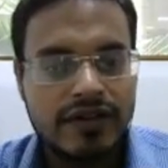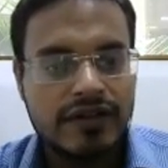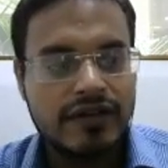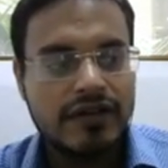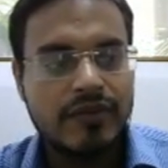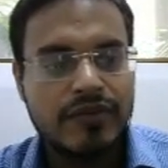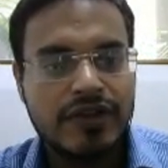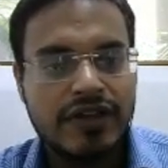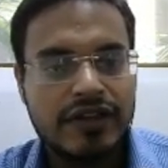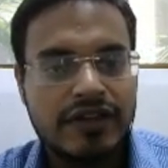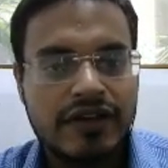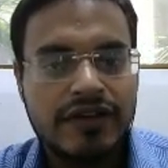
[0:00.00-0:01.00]
happening
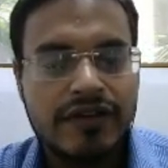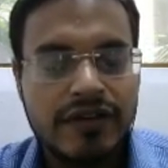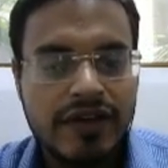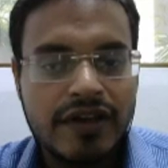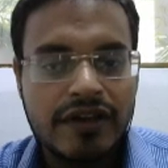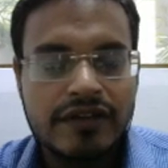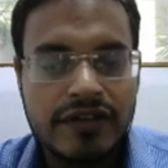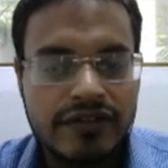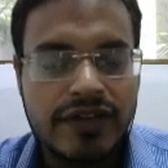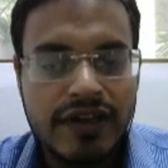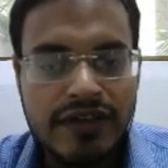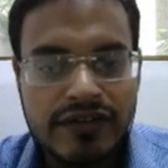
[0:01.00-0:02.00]
in the
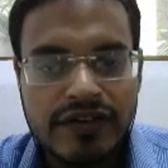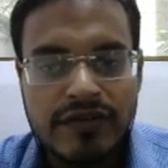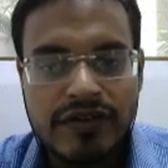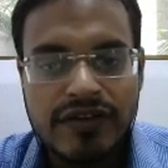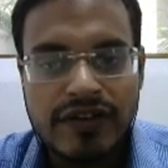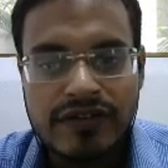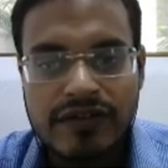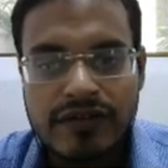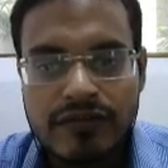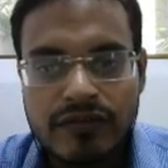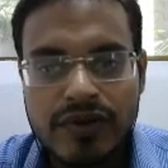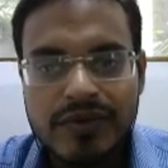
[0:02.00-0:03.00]
this NC machines,
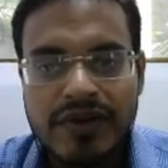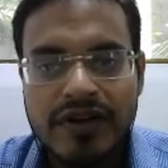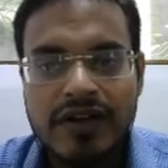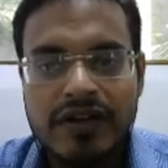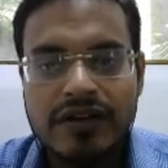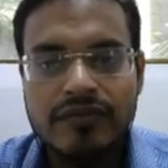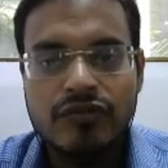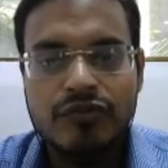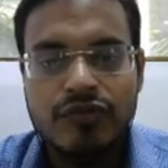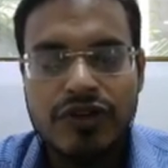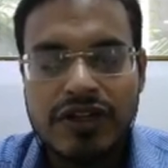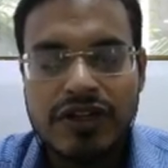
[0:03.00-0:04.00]
we were getting
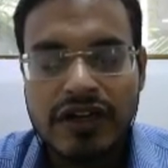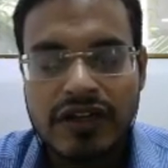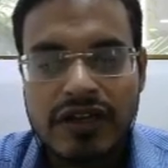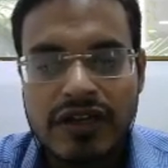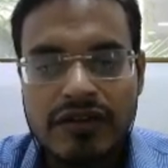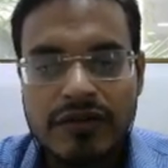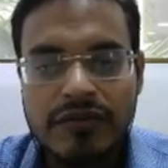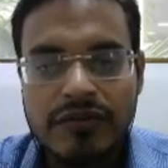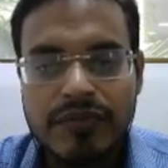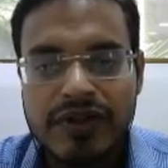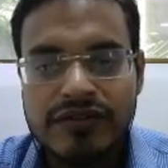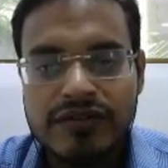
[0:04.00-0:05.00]
putting the data is a
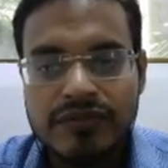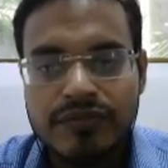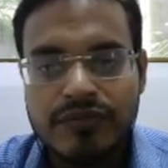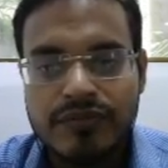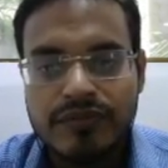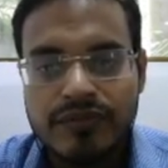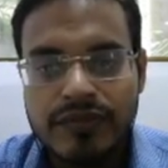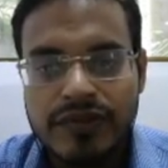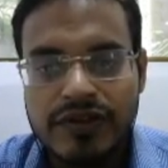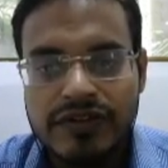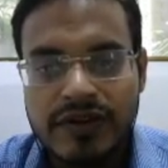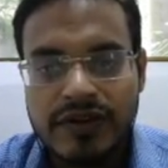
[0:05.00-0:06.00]
punched
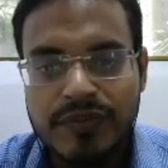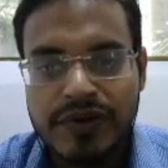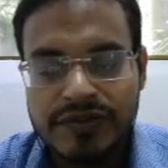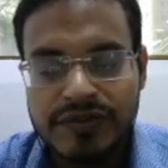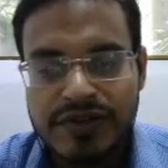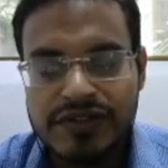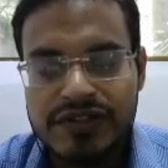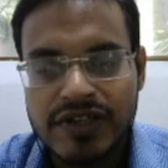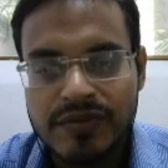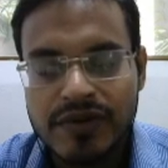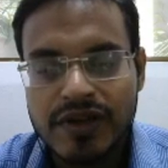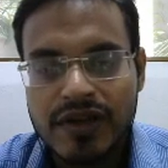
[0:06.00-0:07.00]
the step punch
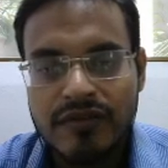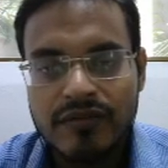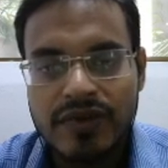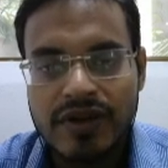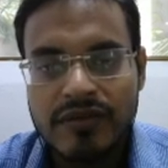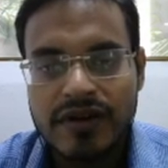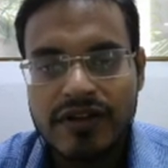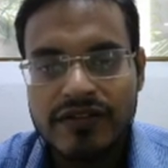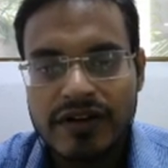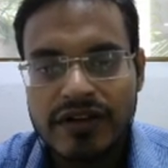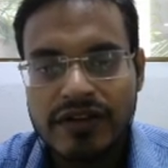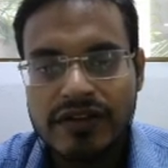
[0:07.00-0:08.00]
step where we are
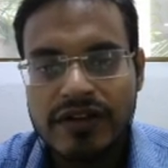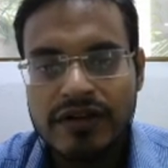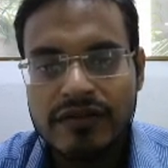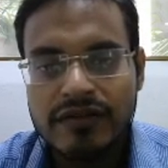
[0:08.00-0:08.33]
inserting the